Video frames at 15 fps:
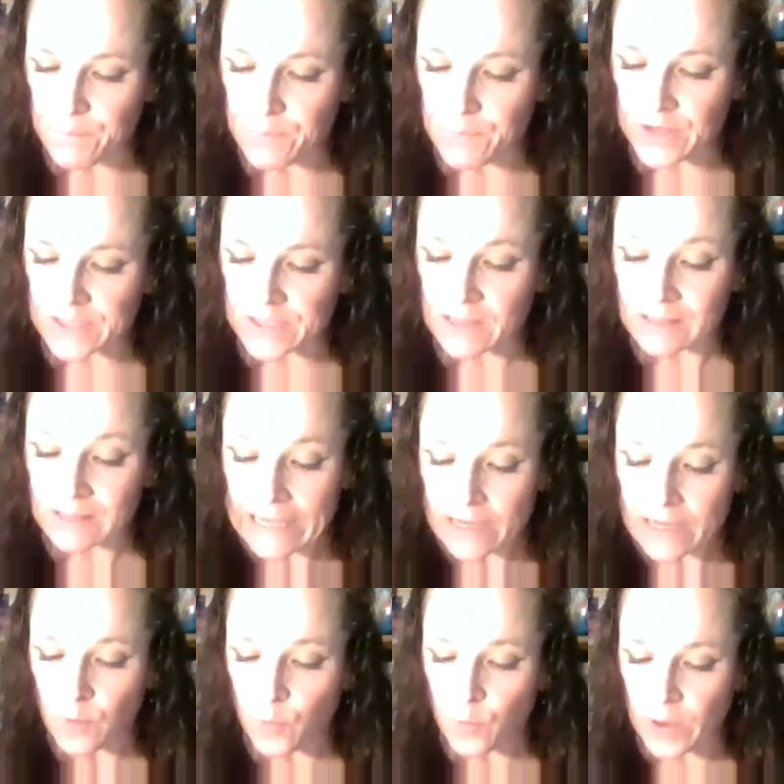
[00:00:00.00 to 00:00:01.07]
there's a
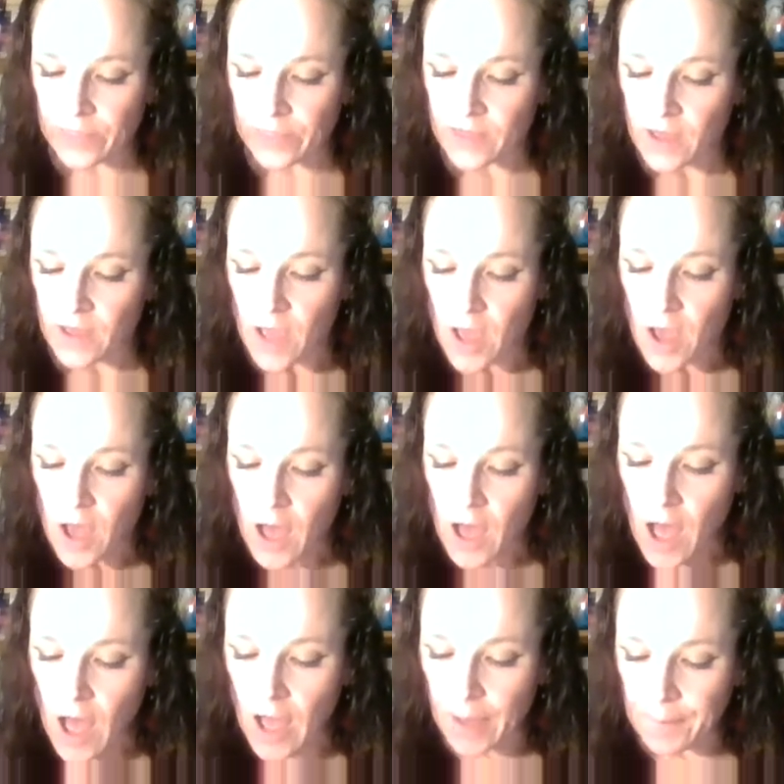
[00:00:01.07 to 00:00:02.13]
link with
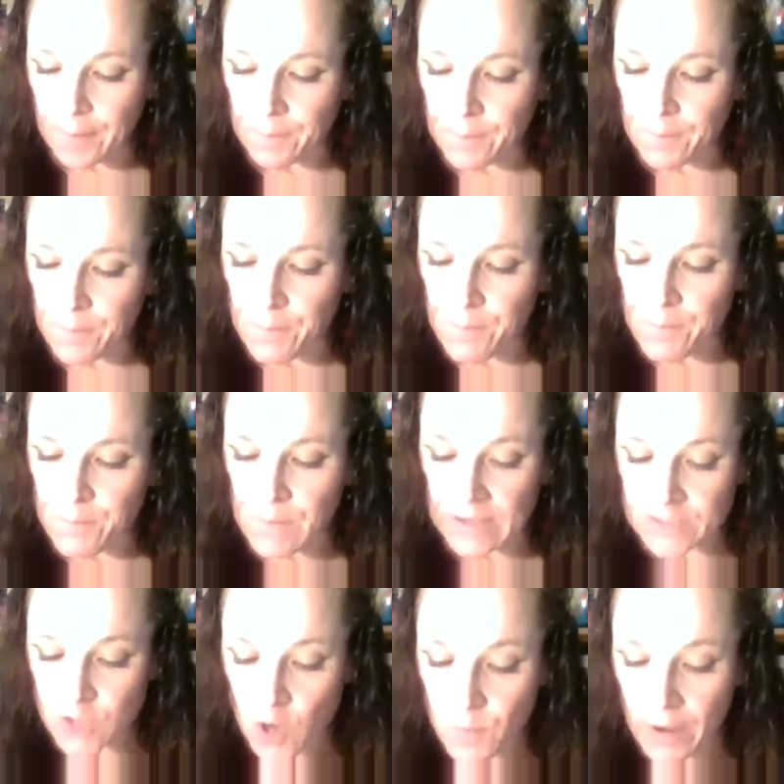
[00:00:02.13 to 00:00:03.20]

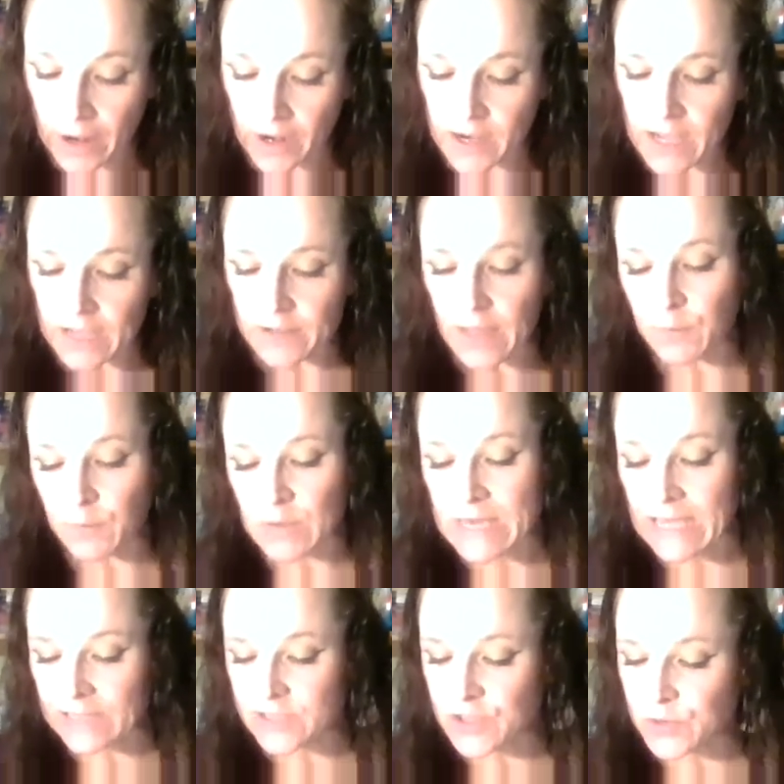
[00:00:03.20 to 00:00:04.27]
Mesoamerica, and we
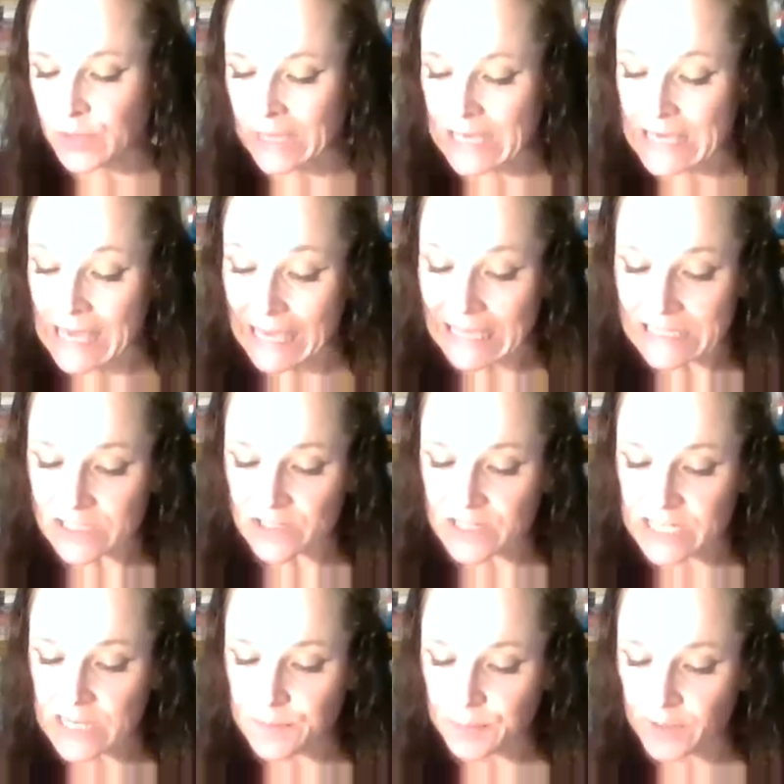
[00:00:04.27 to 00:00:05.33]
get to engage a
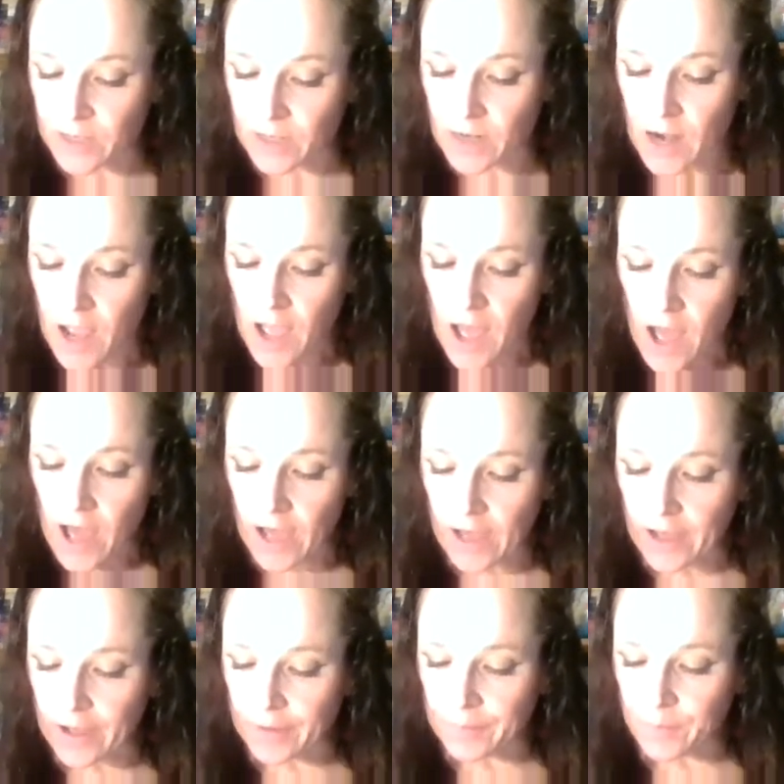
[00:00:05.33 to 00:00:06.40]
deeper
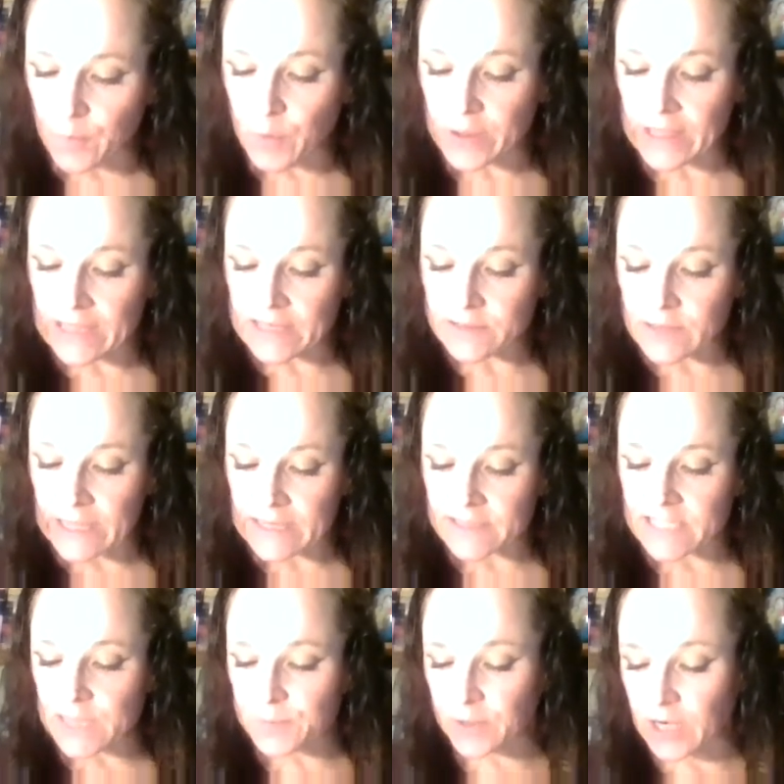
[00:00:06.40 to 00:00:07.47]
in a
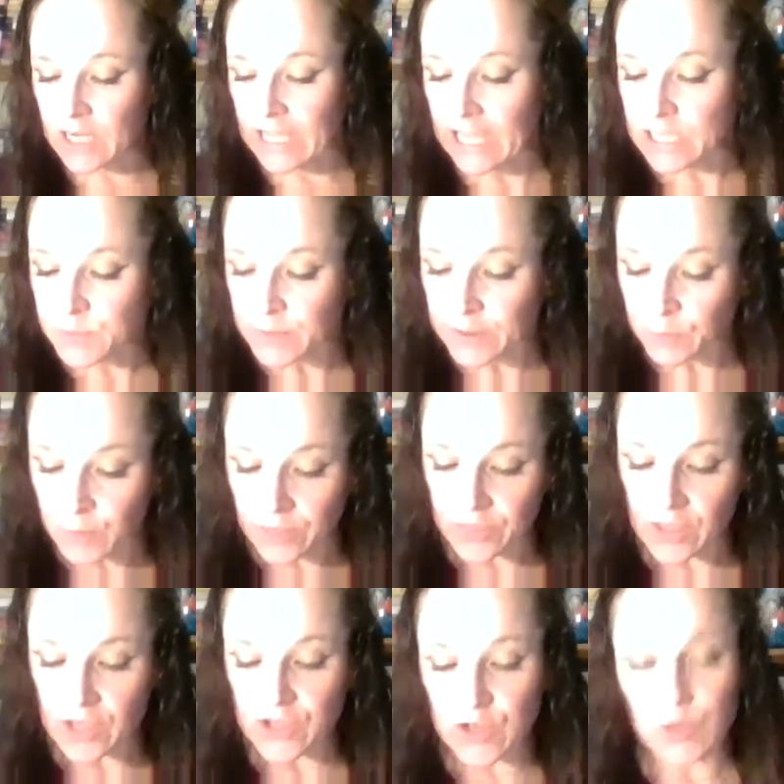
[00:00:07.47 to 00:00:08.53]
deeper engagement with
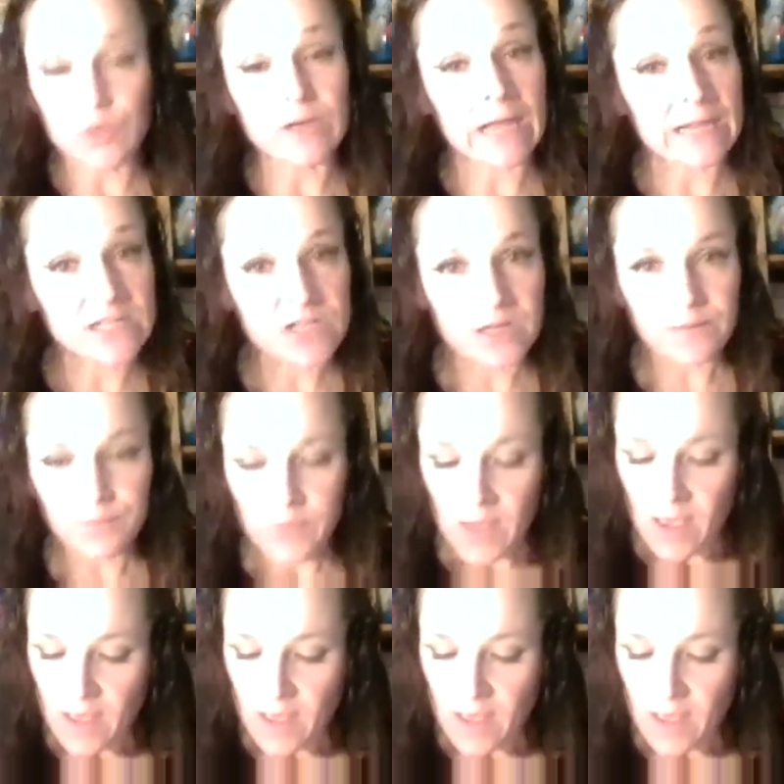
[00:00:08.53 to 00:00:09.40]
the Ute Nation,